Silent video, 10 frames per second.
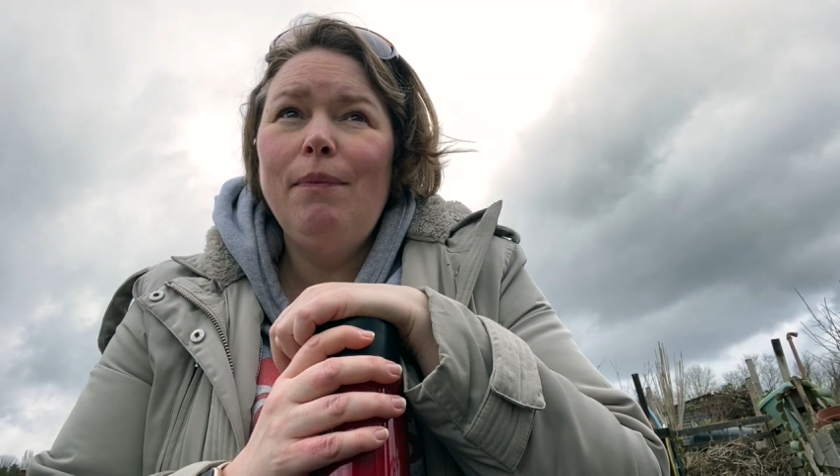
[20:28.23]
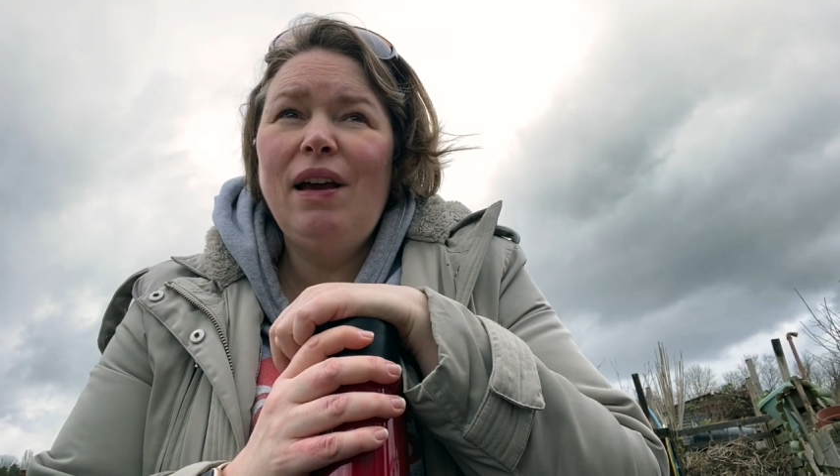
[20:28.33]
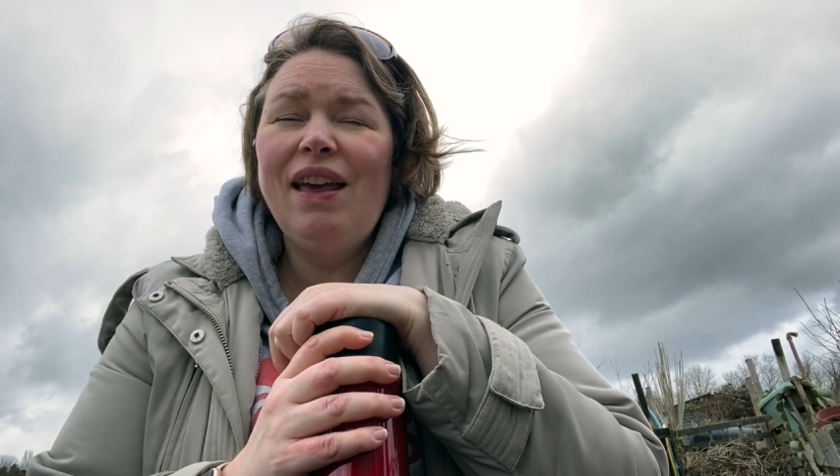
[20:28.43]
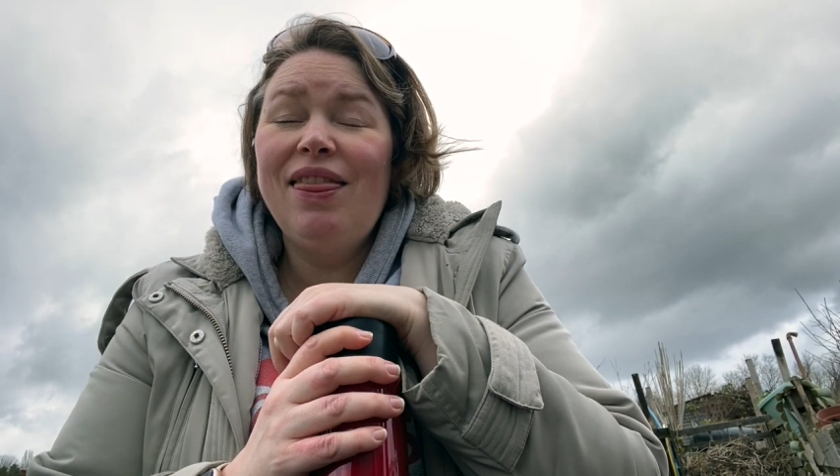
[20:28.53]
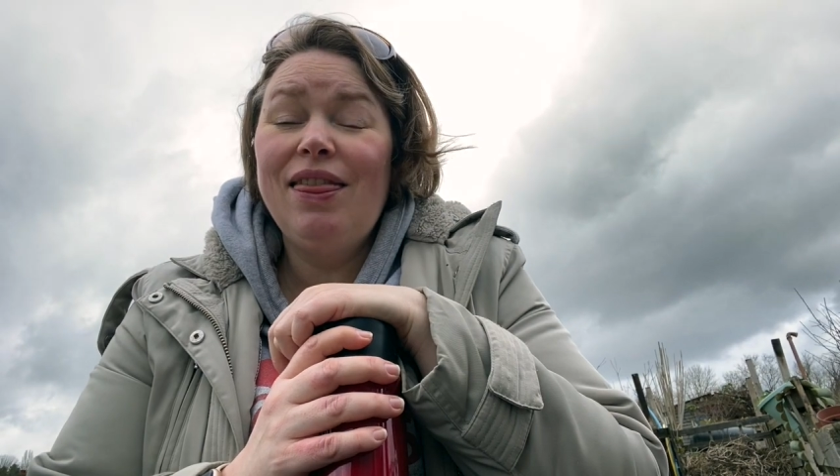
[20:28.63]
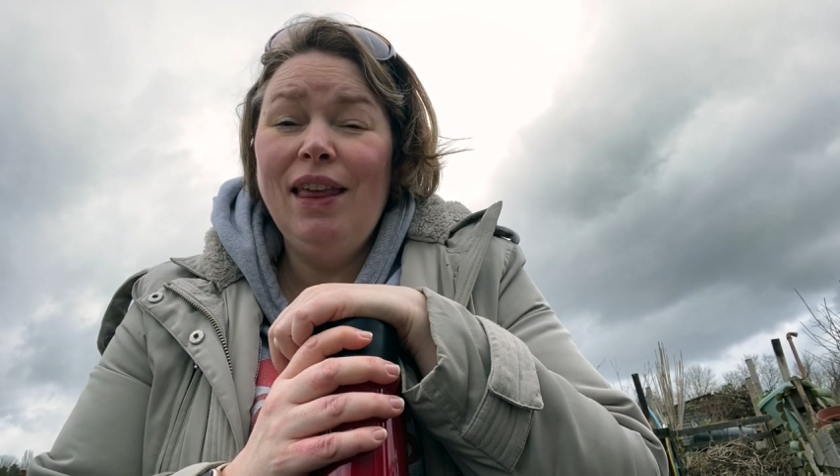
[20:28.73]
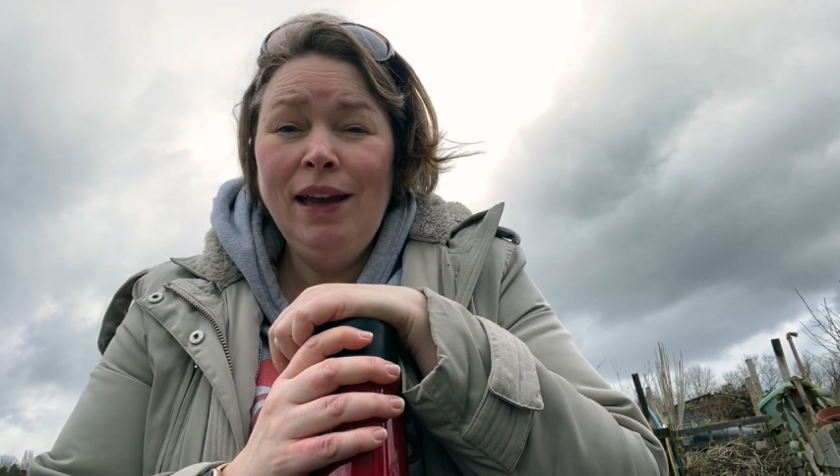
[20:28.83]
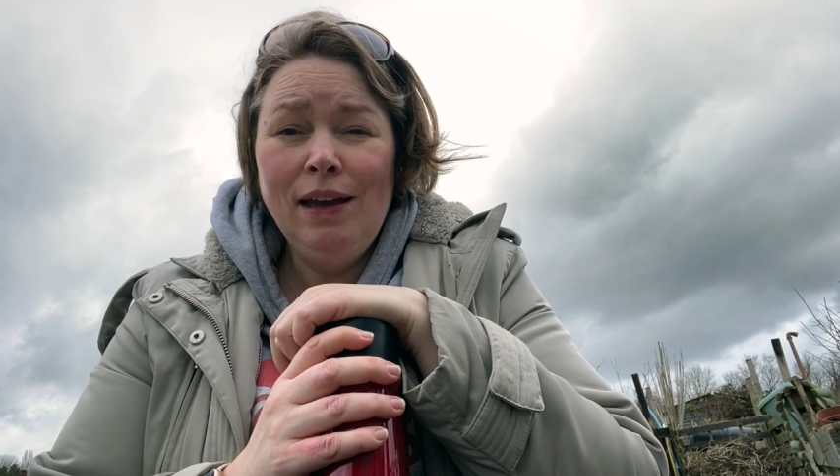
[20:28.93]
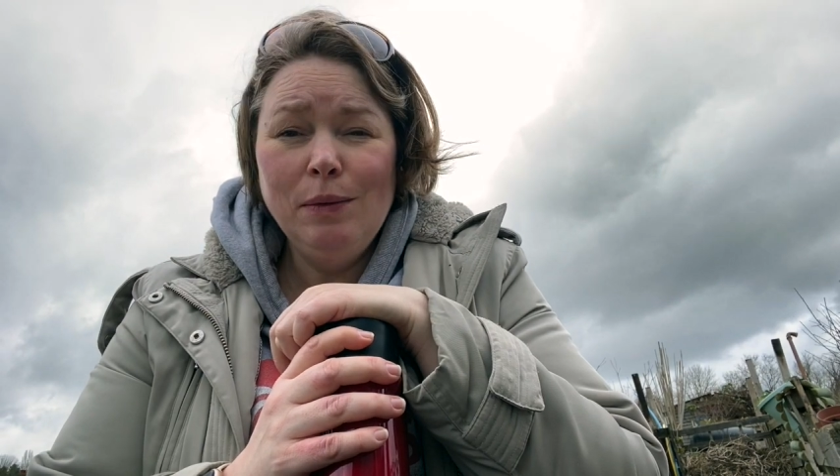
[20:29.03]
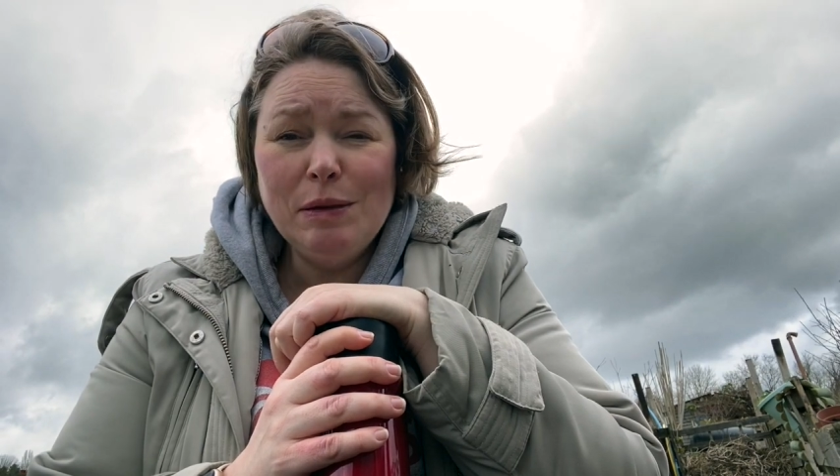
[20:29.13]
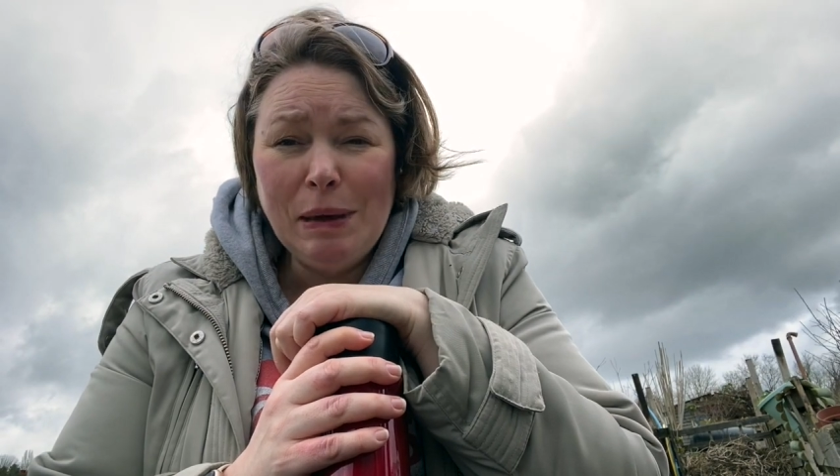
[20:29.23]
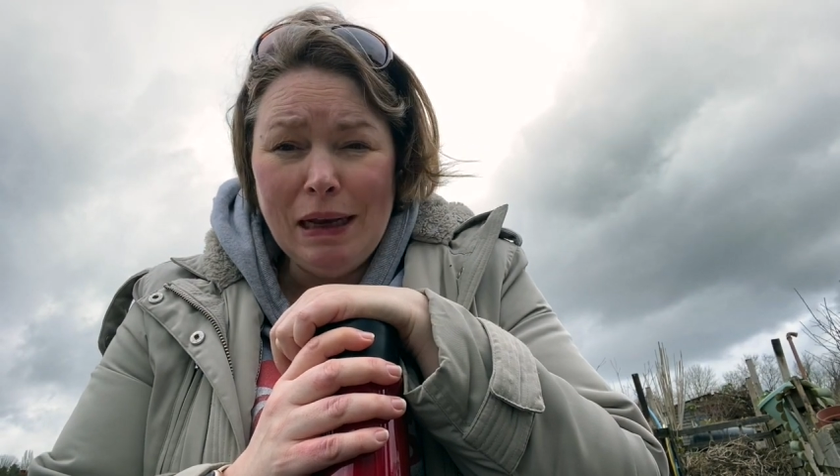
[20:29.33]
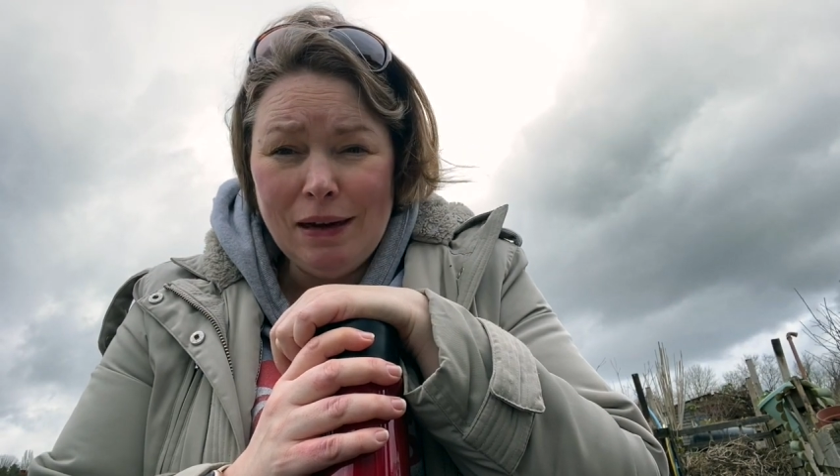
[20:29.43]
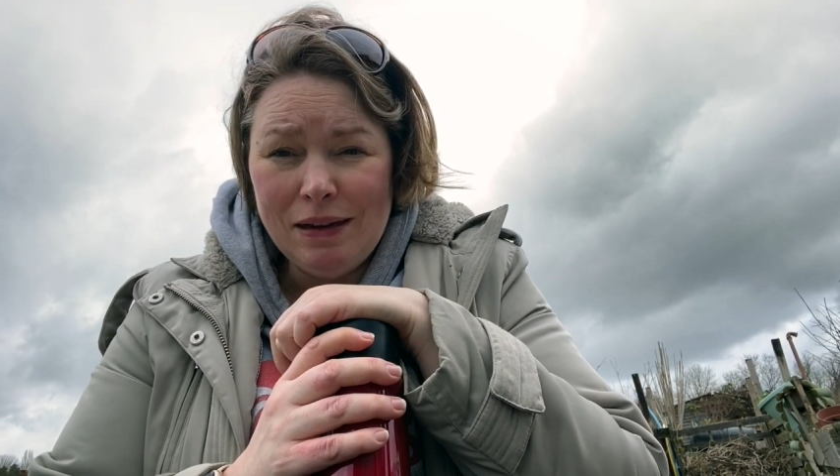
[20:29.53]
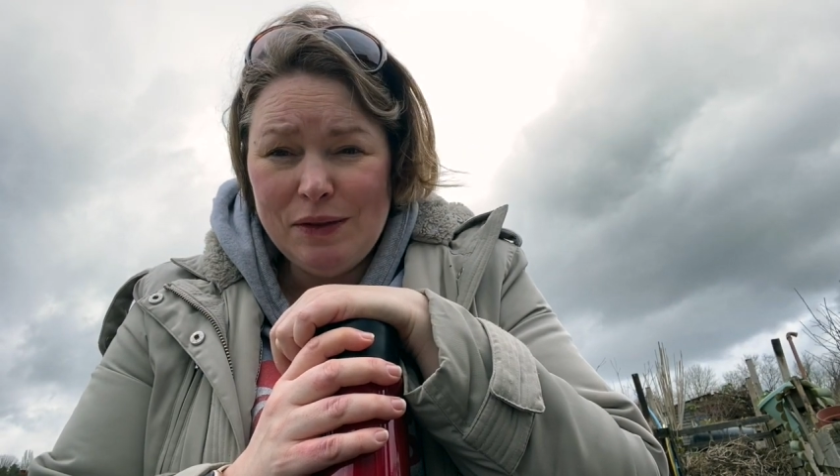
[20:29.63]
I think it was my
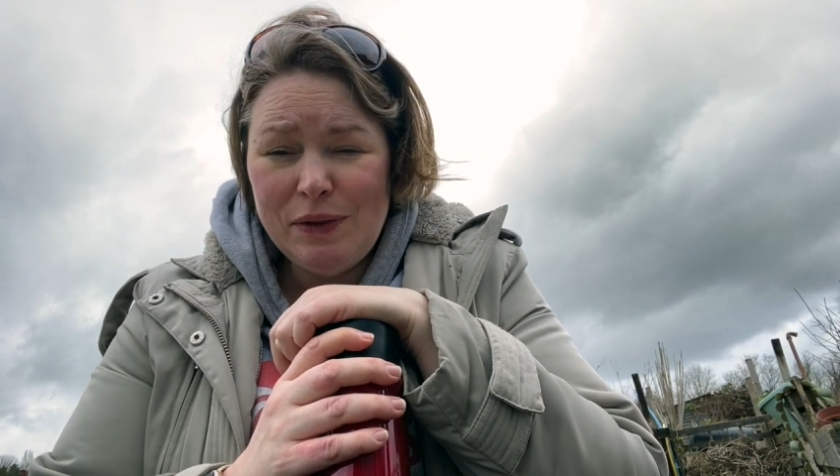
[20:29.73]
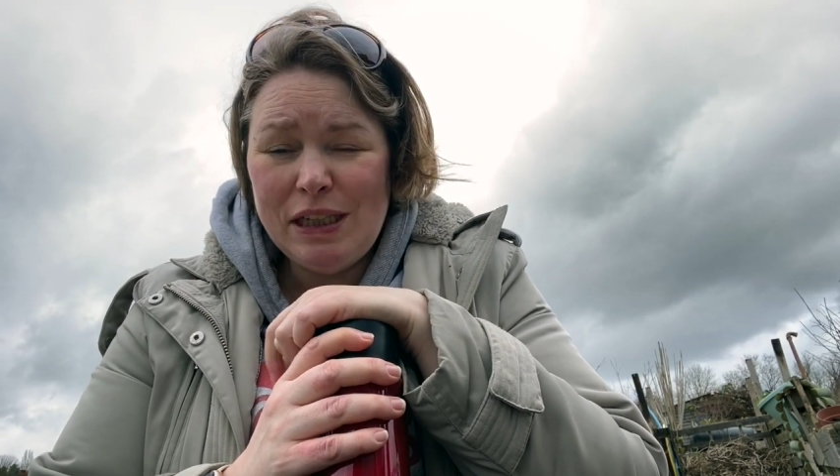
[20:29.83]
last